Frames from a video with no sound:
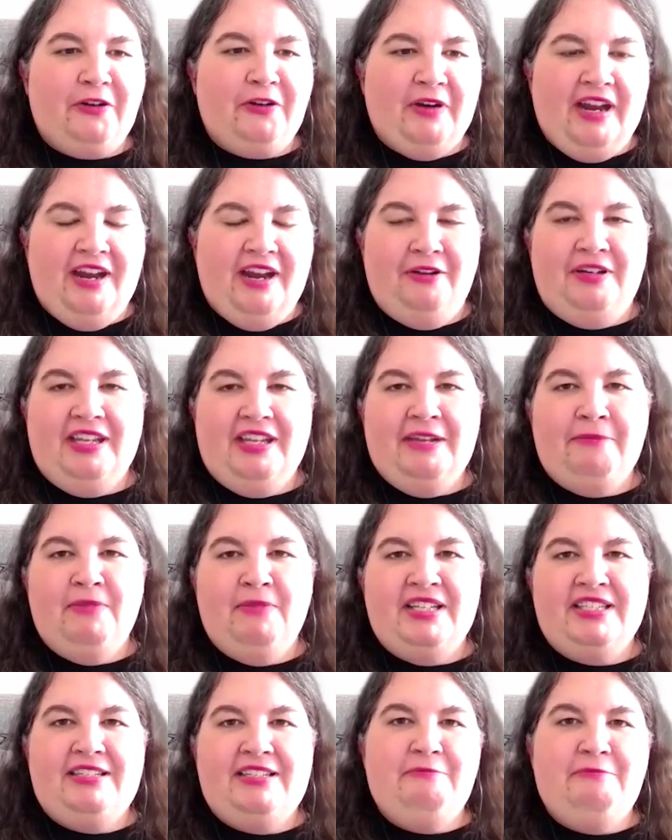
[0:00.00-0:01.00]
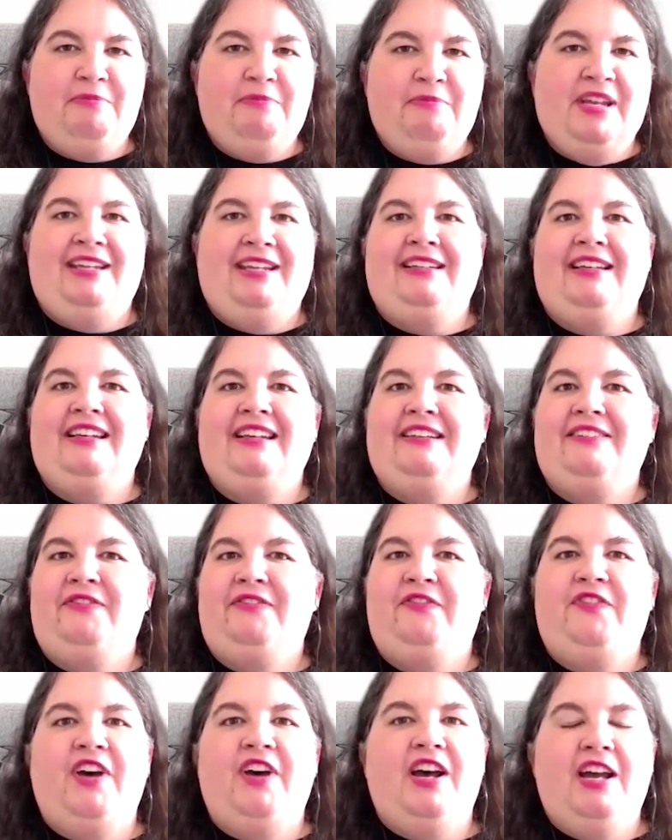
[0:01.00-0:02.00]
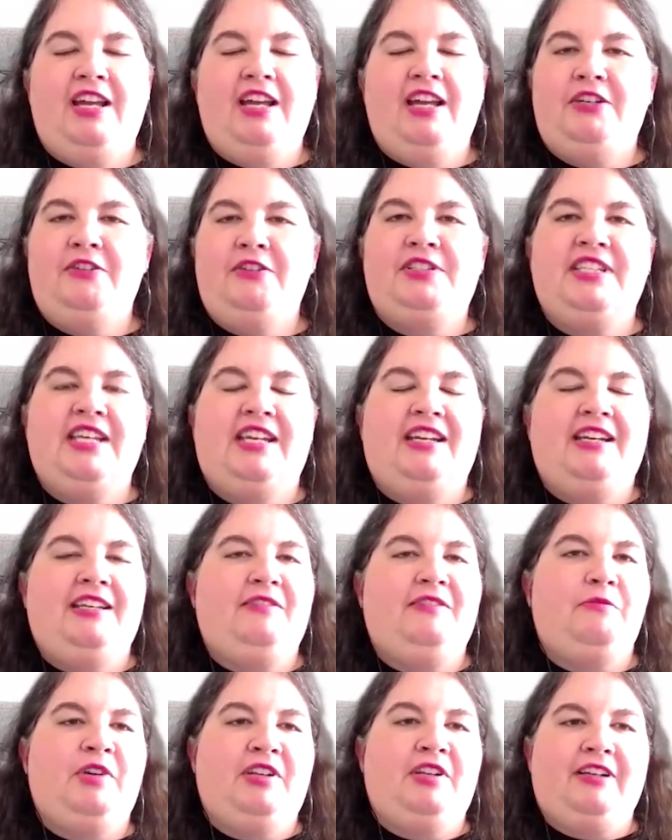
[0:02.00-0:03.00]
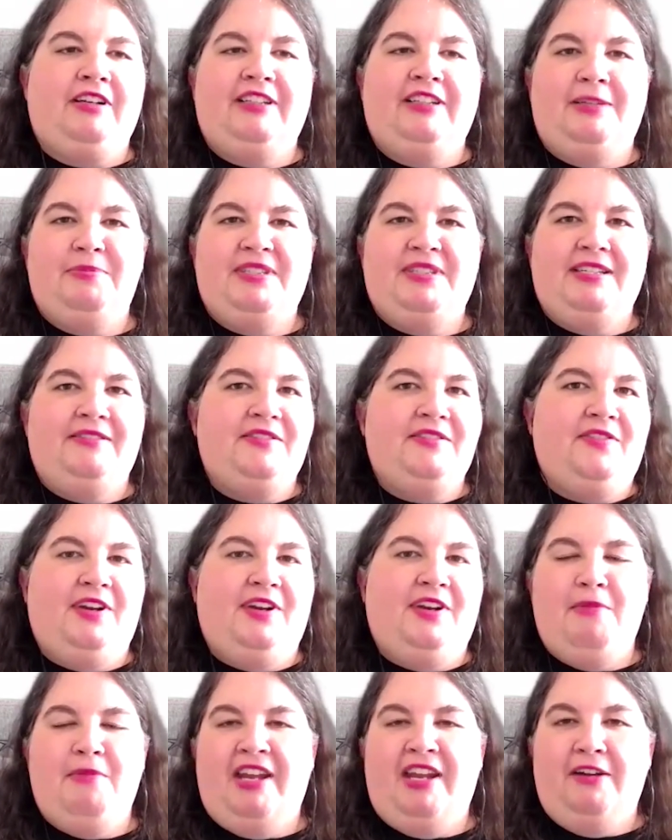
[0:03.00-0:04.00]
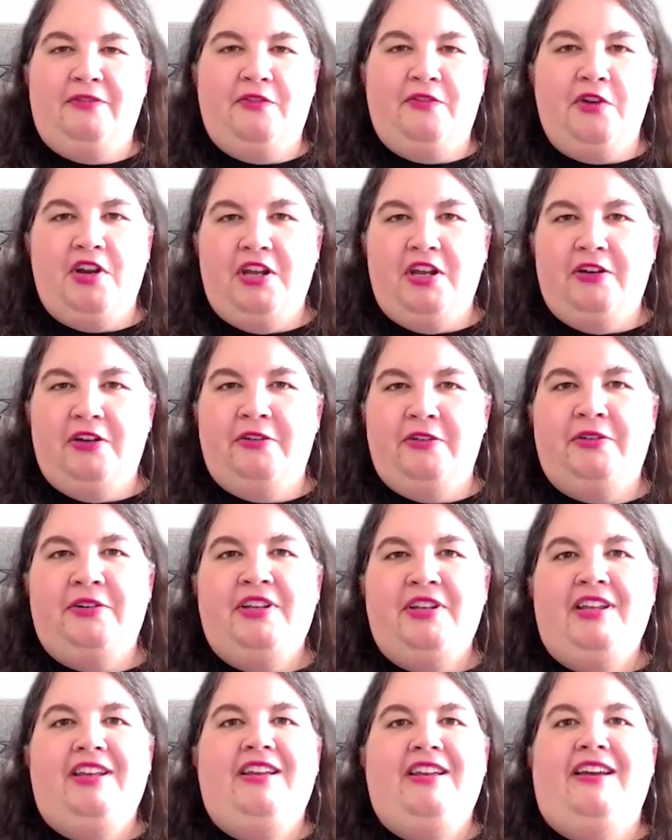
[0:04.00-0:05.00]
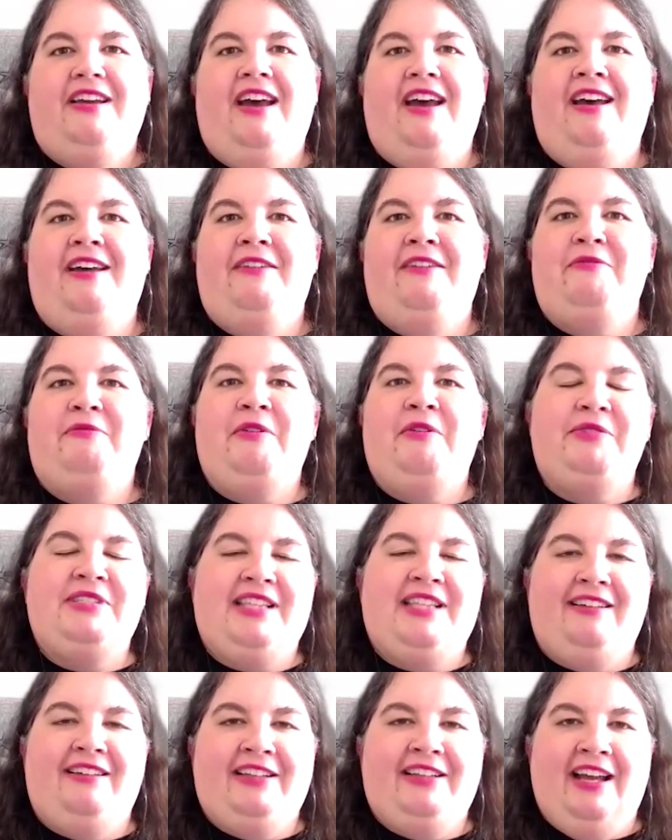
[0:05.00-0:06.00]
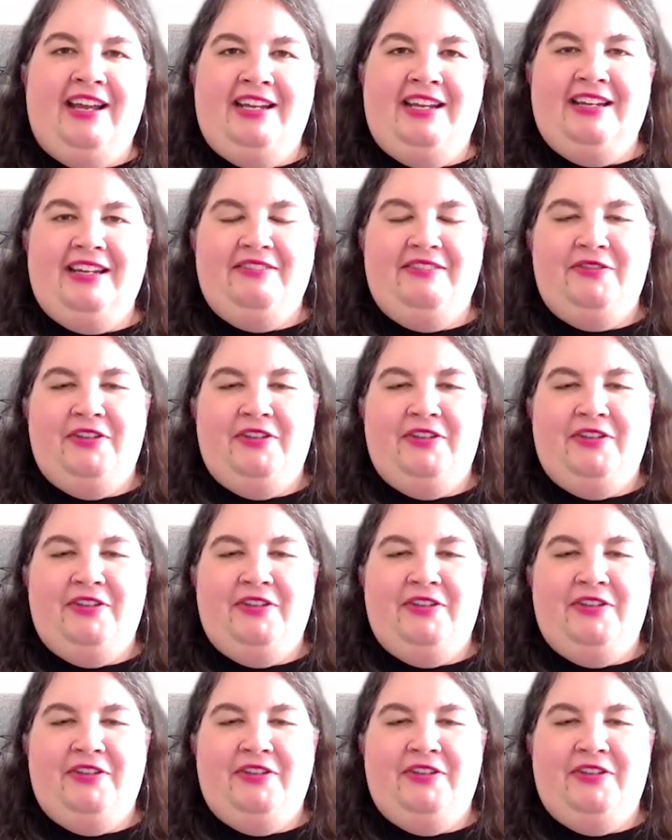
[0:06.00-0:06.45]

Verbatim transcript: background, it must have been fun. You said in one of the clips that it was very meta for you. Uh, what was that like